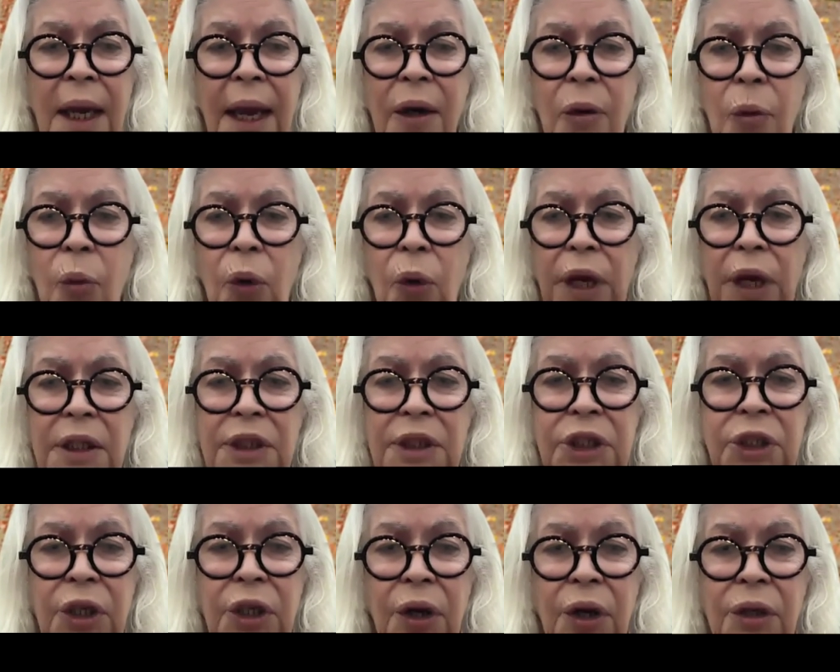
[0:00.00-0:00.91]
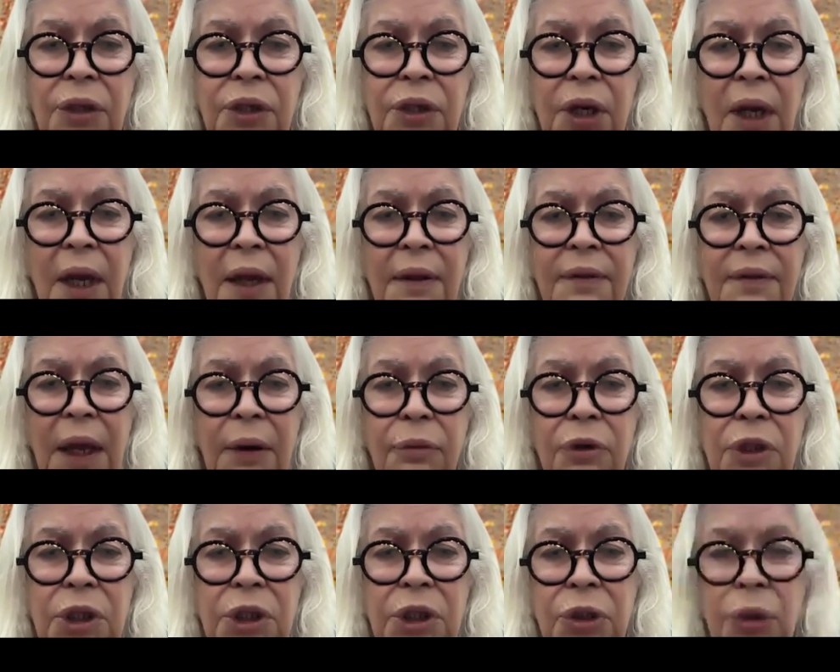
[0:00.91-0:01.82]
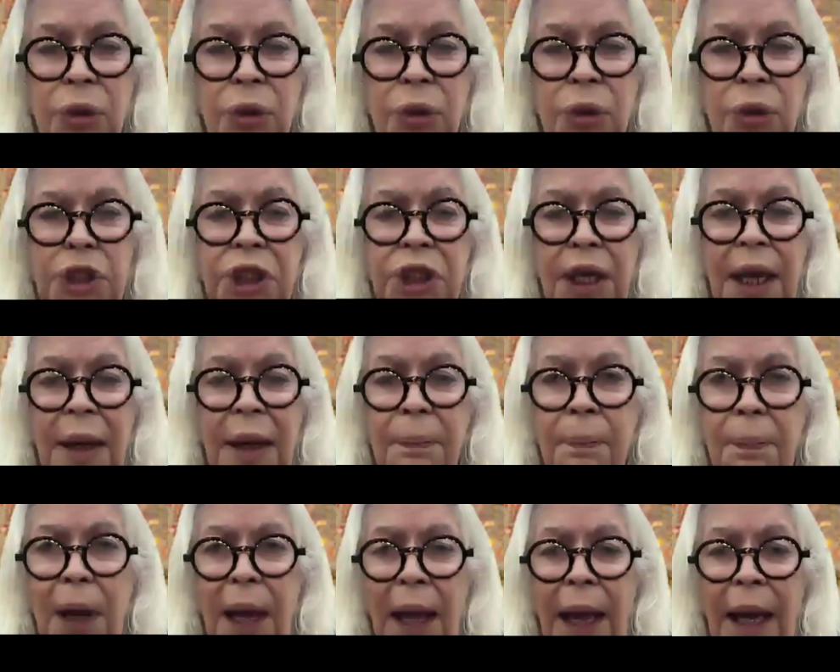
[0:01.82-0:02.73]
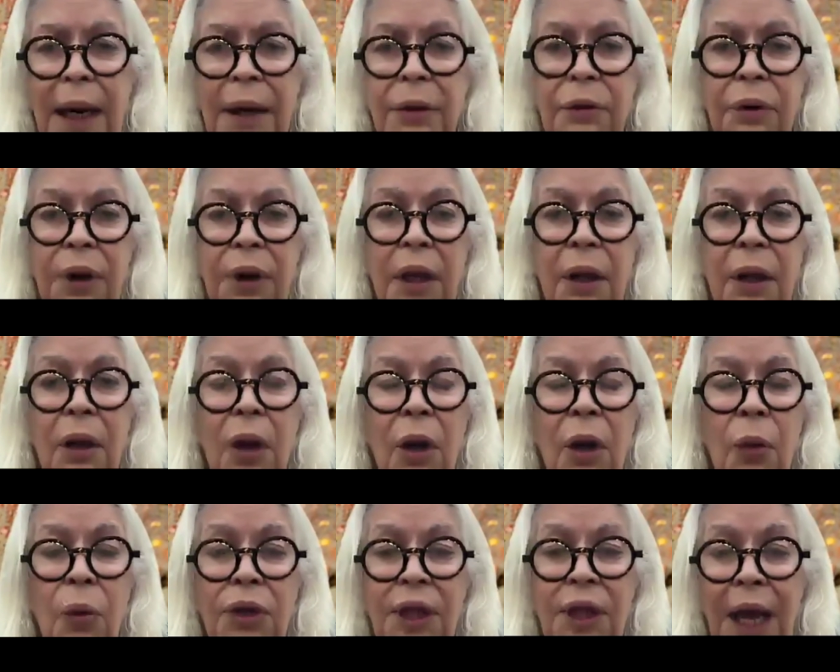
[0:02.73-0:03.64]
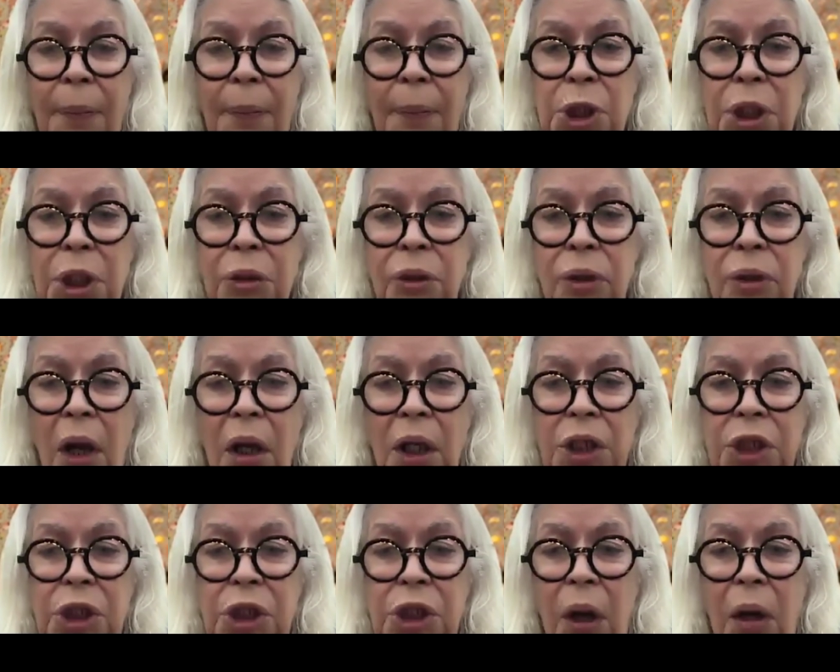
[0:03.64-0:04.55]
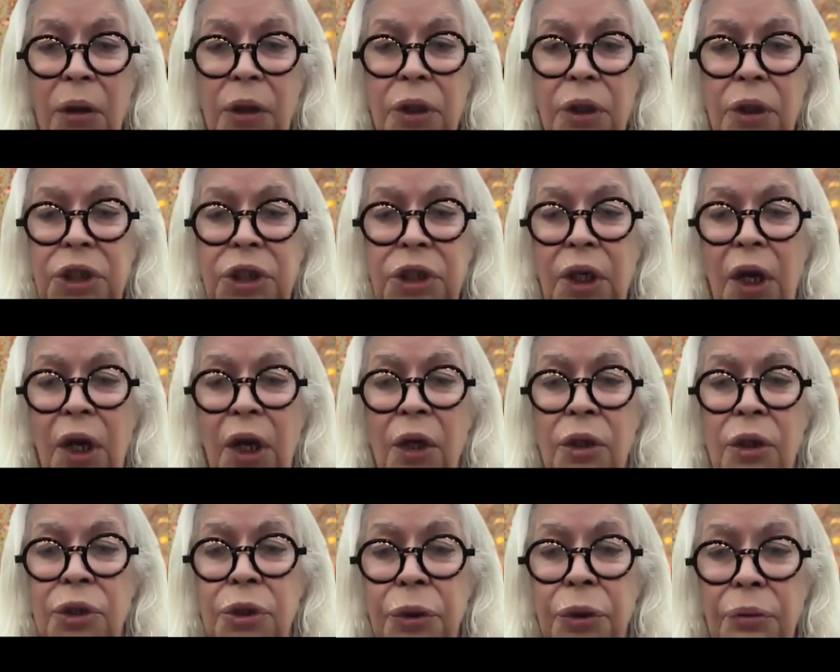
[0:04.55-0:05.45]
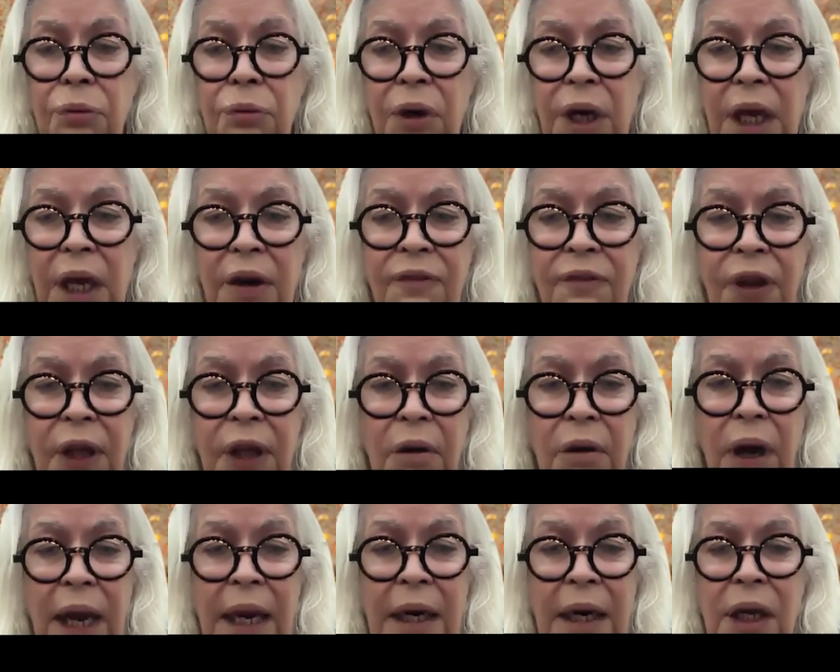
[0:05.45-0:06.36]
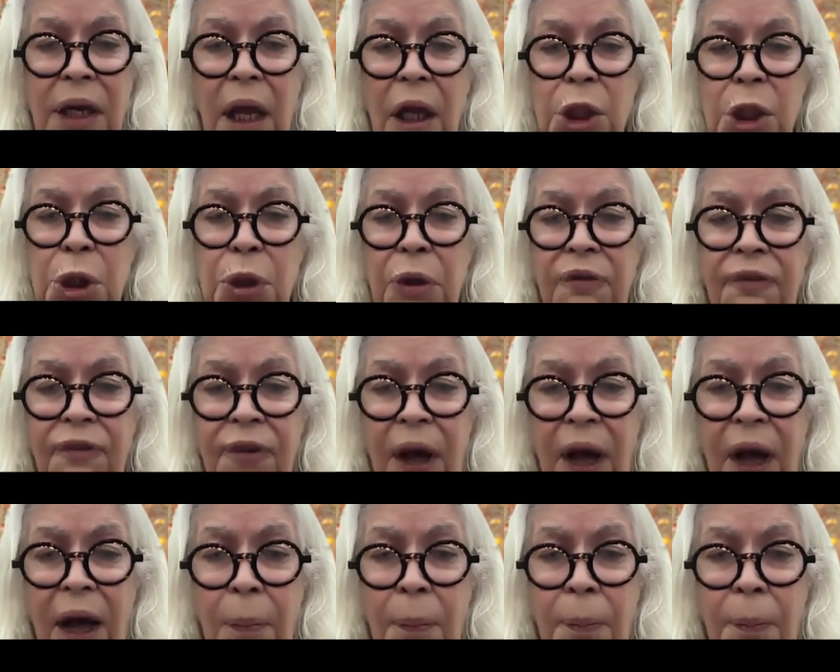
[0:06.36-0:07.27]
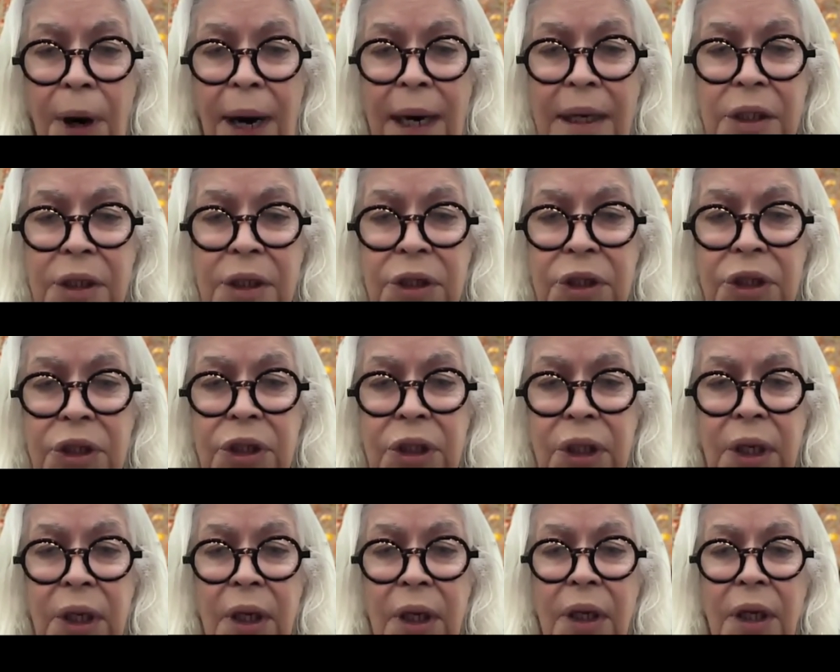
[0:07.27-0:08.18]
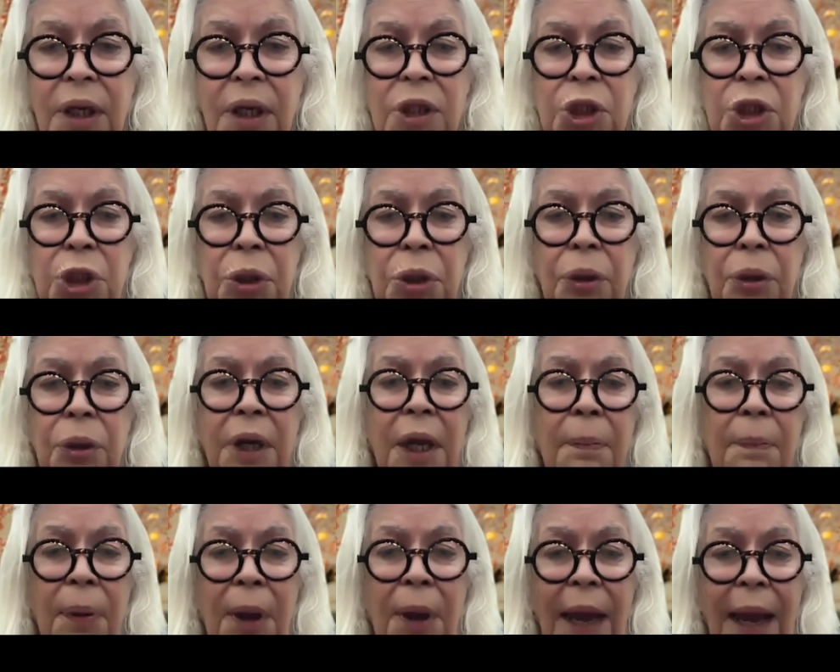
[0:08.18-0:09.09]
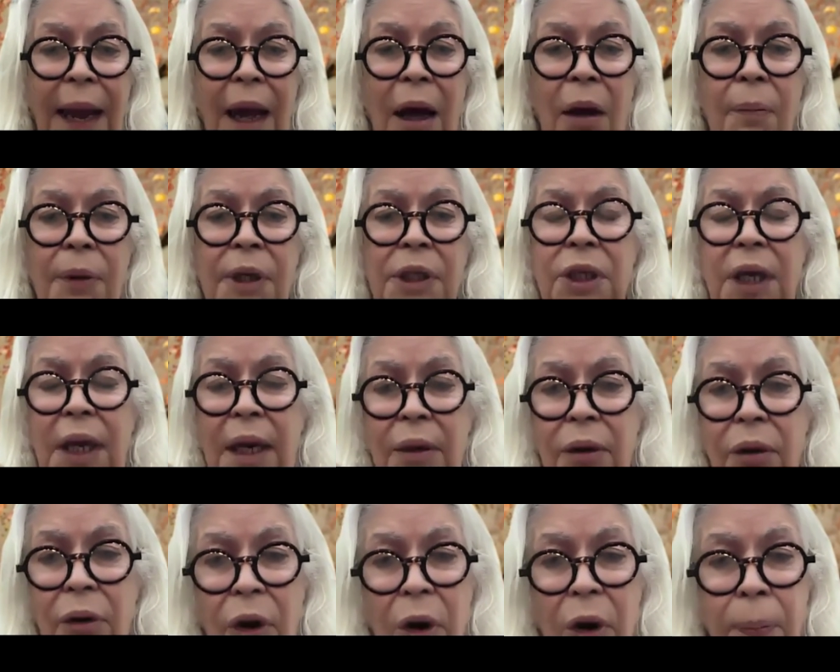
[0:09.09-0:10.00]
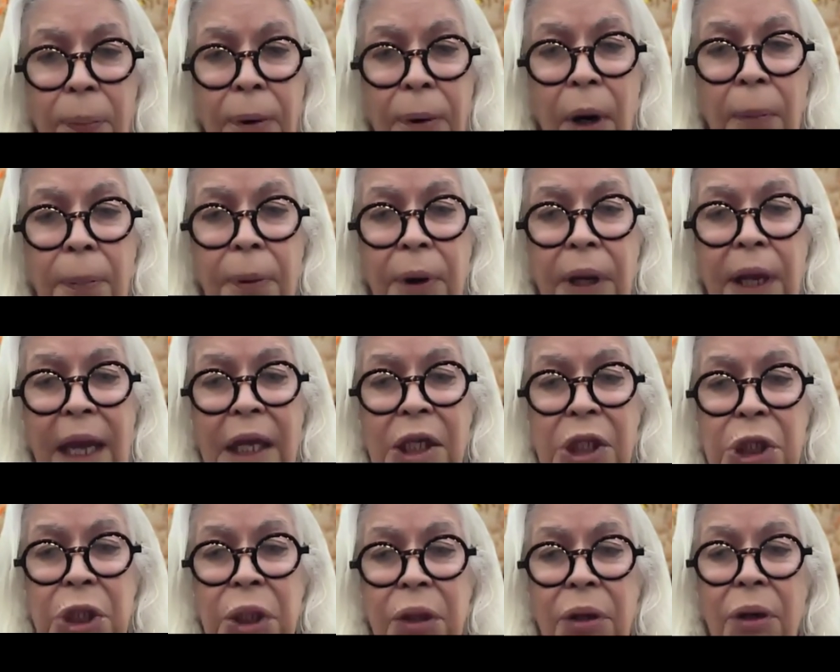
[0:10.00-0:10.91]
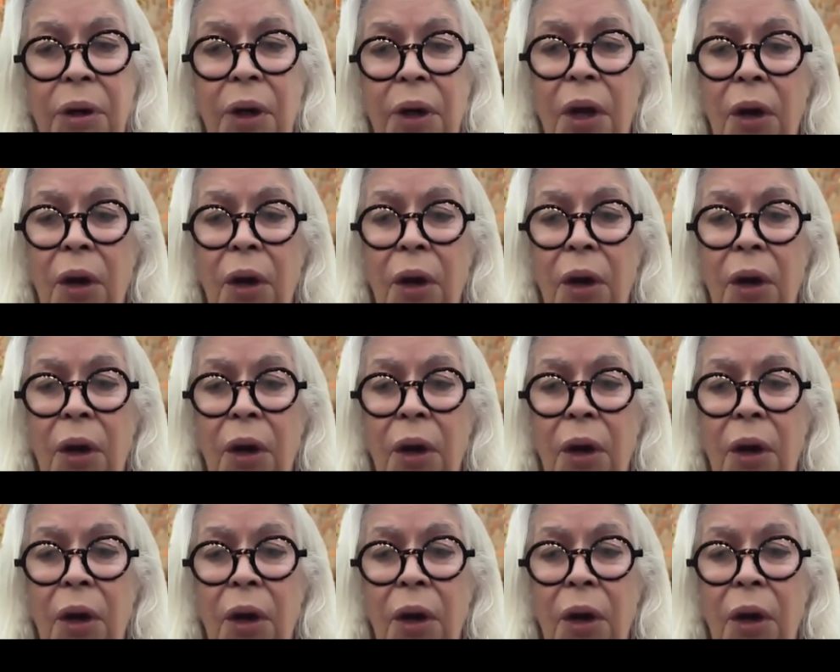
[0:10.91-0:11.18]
and we assert that resourcing and partnering with Aboriginal knowledge holders to reinvigorate cultural fire practice, ensuring empowerment and not appropriation,